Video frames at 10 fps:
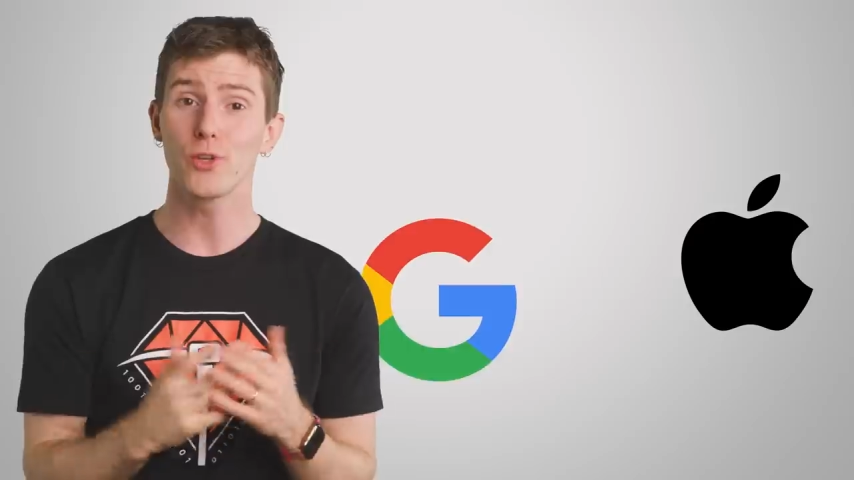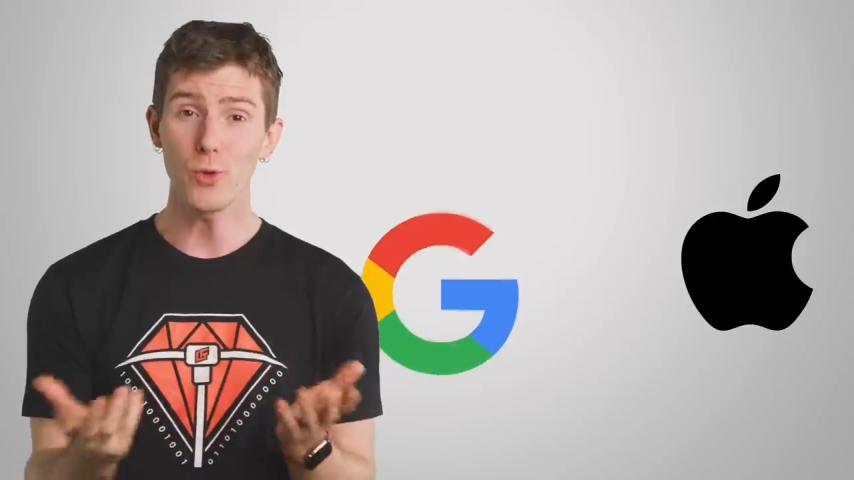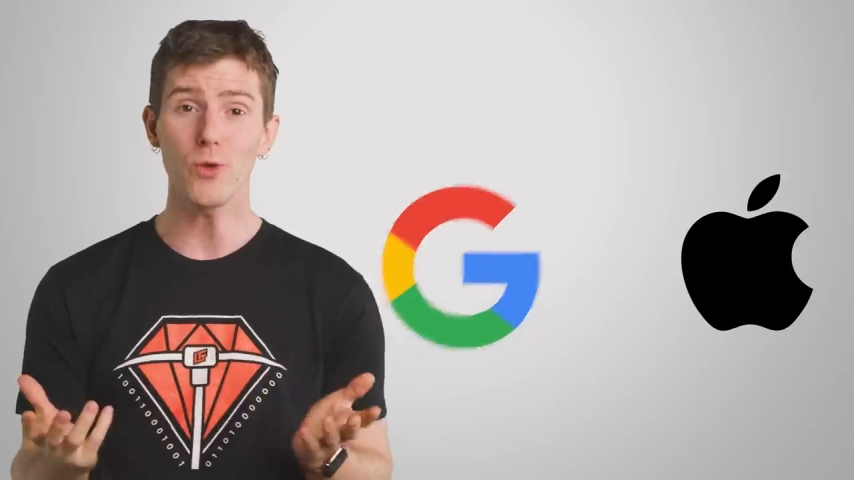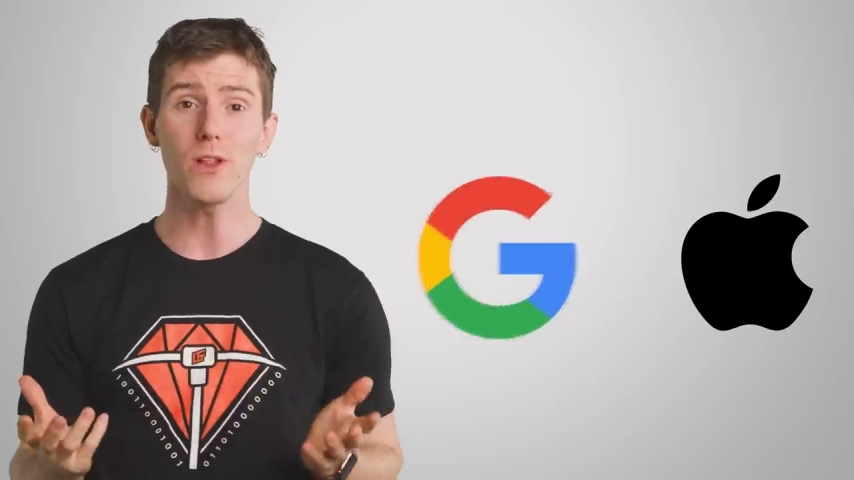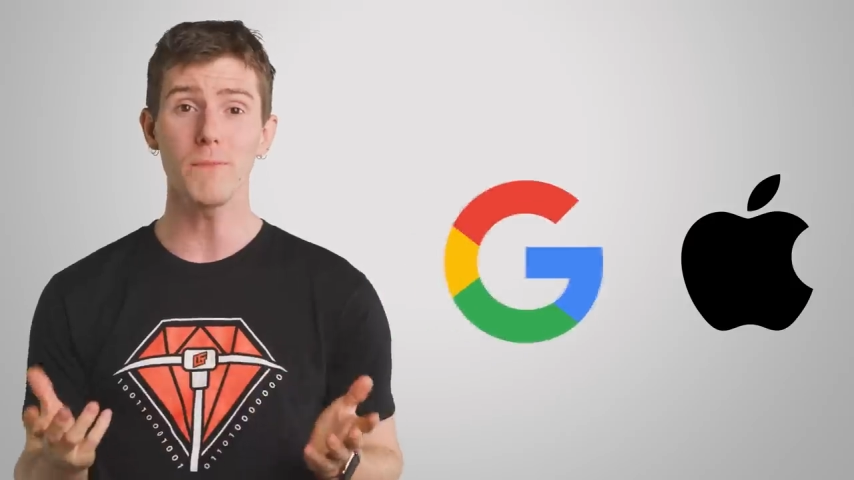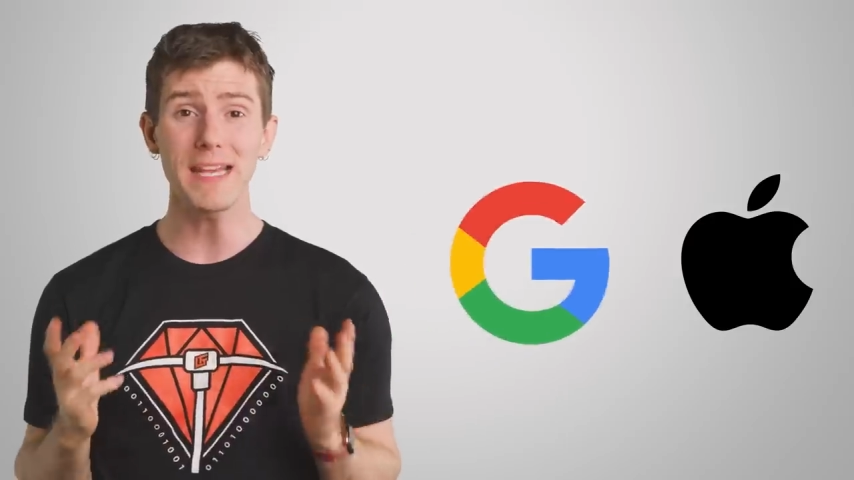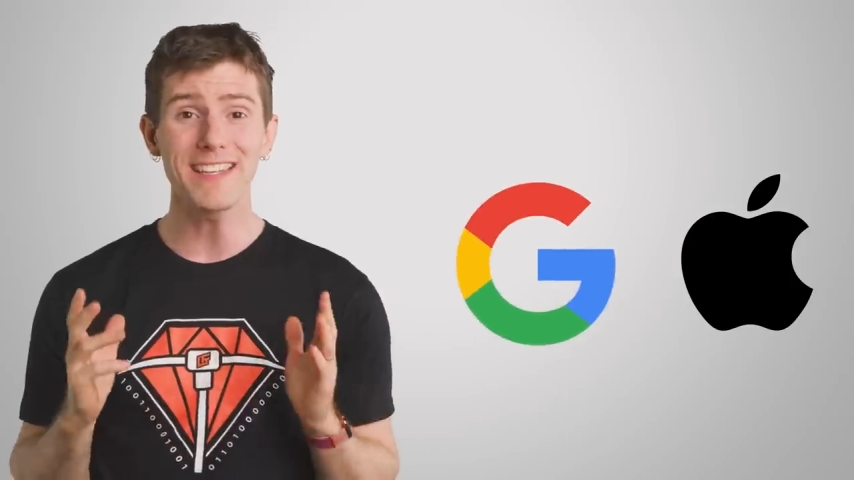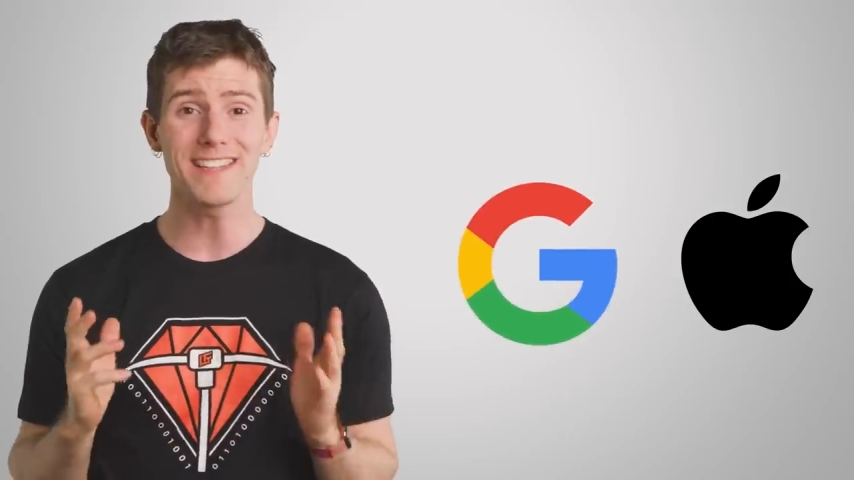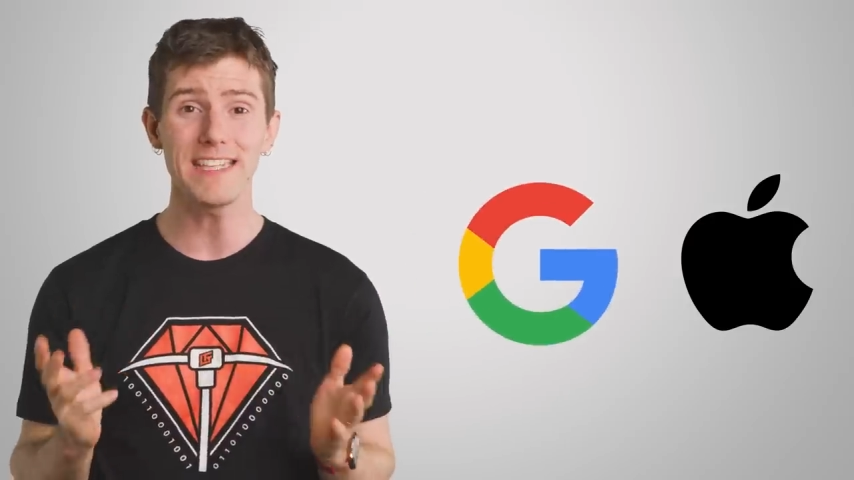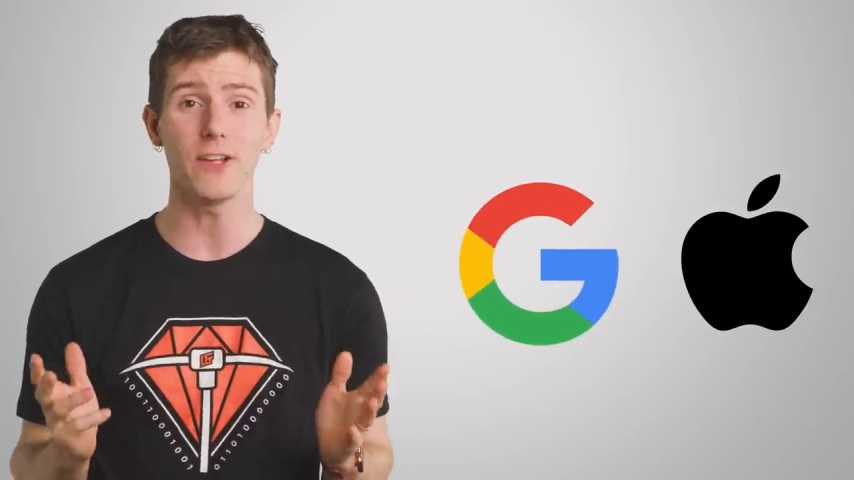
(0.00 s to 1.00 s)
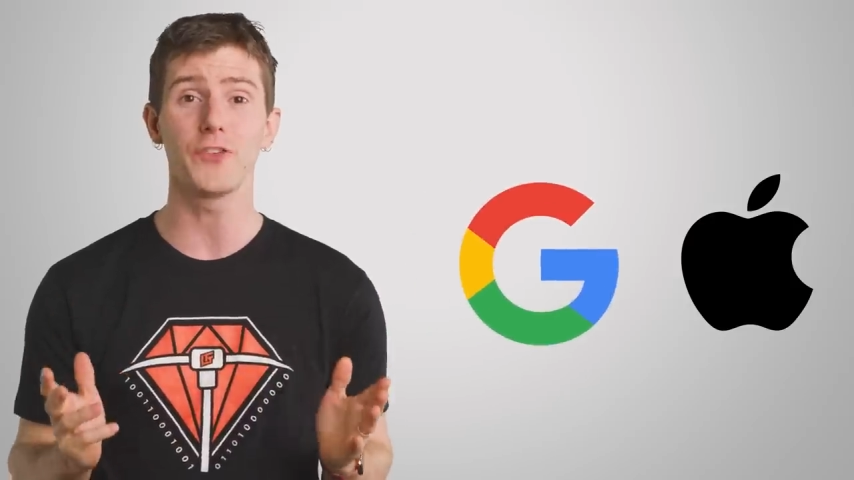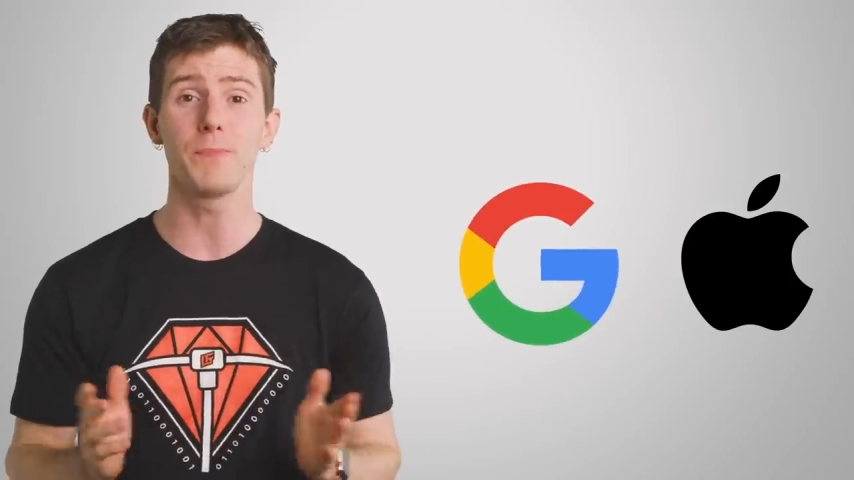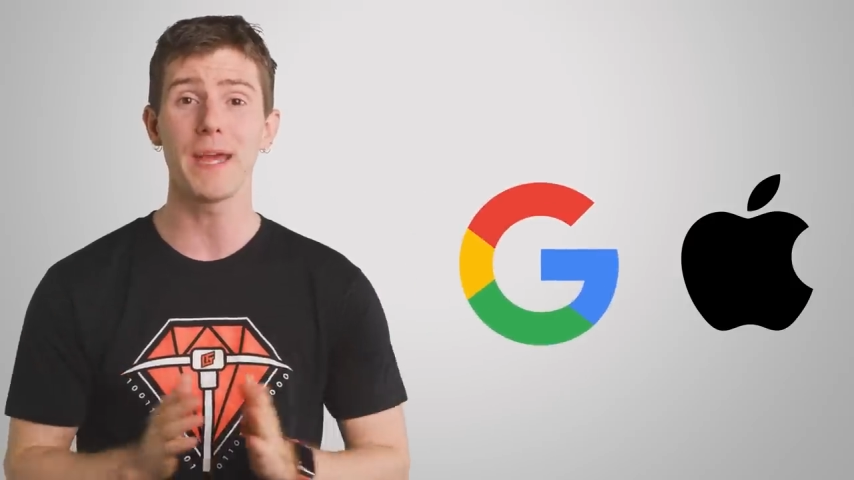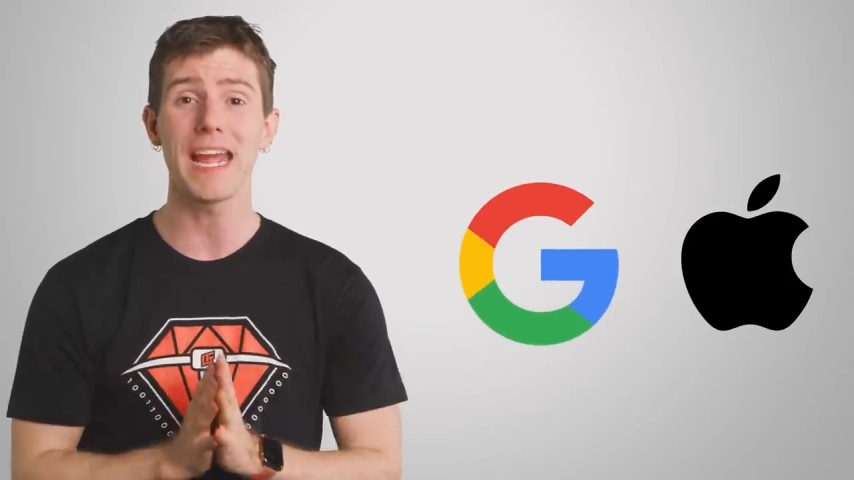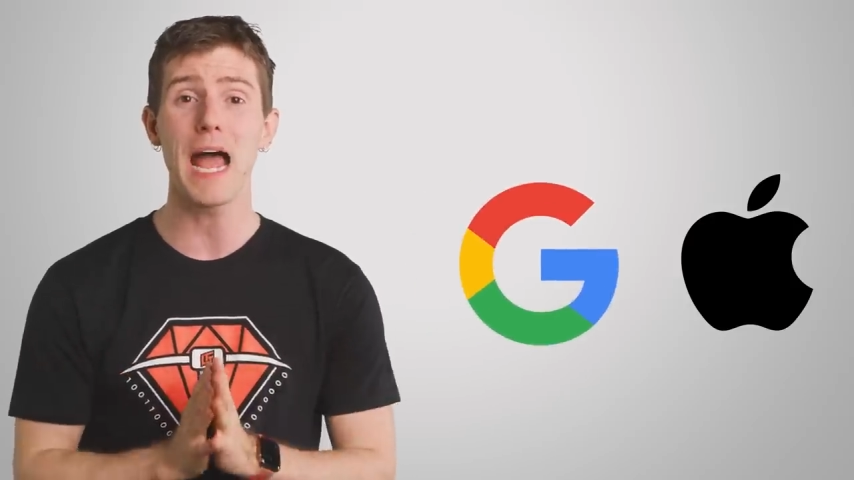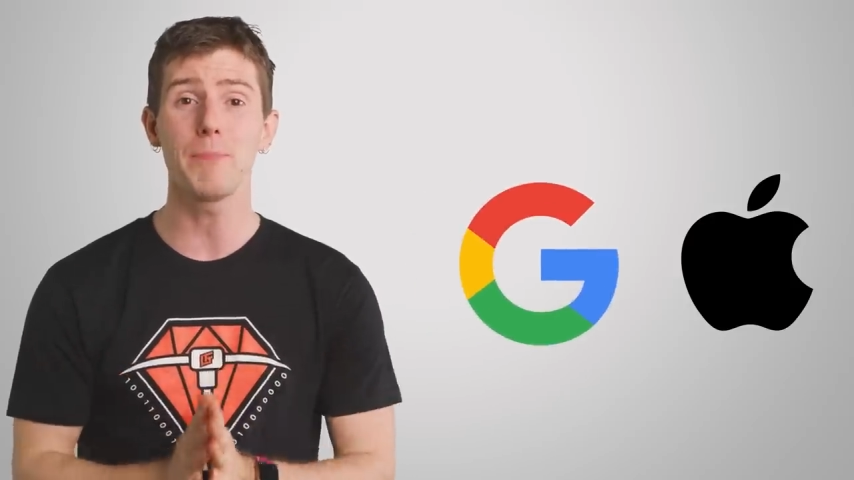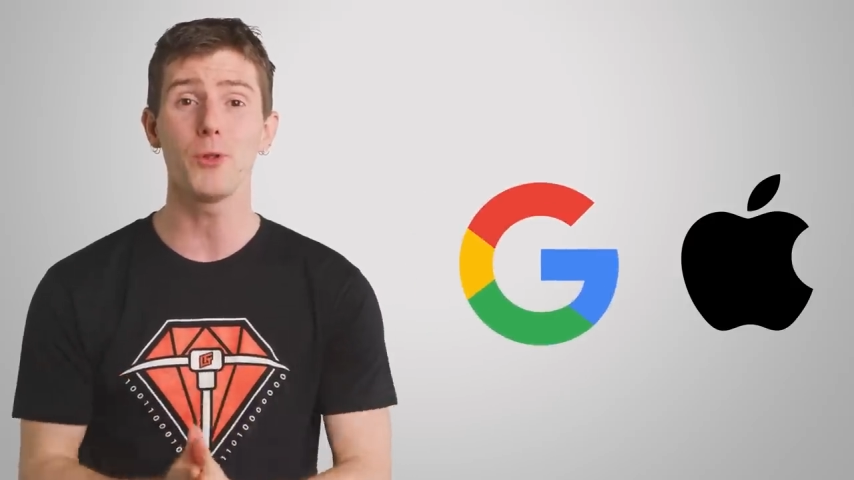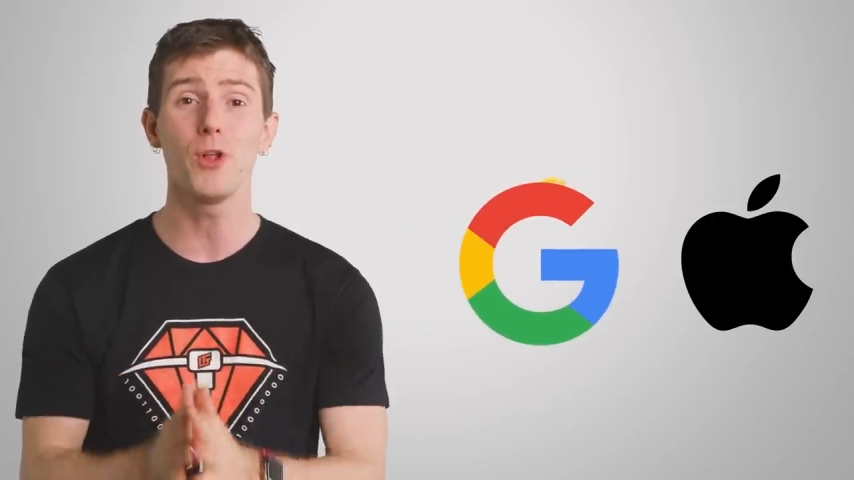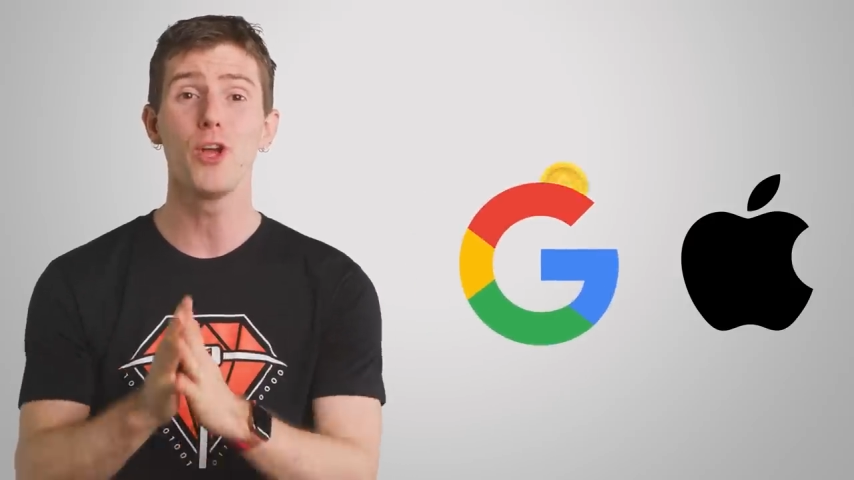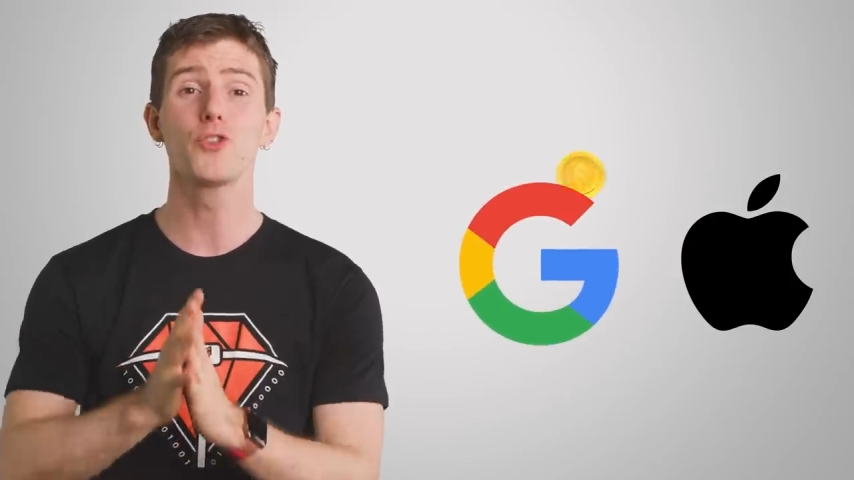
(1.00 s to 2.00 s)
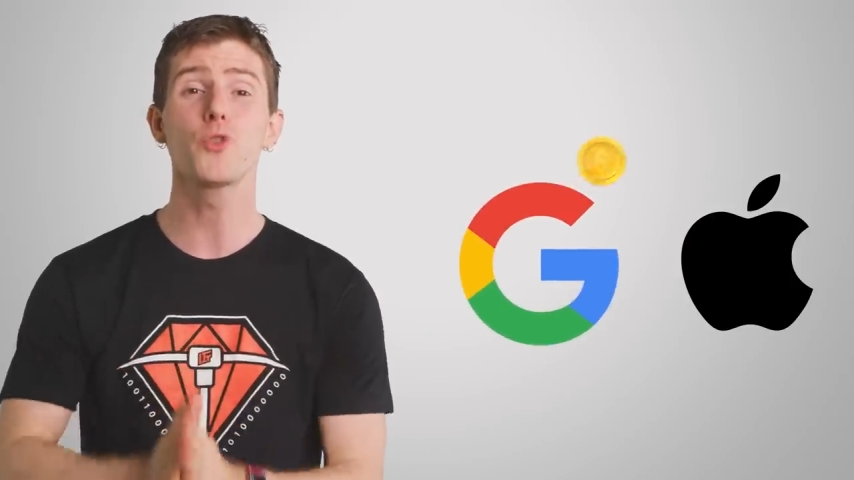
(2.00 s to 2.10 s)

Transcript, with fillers: Google made a deal to pay Apple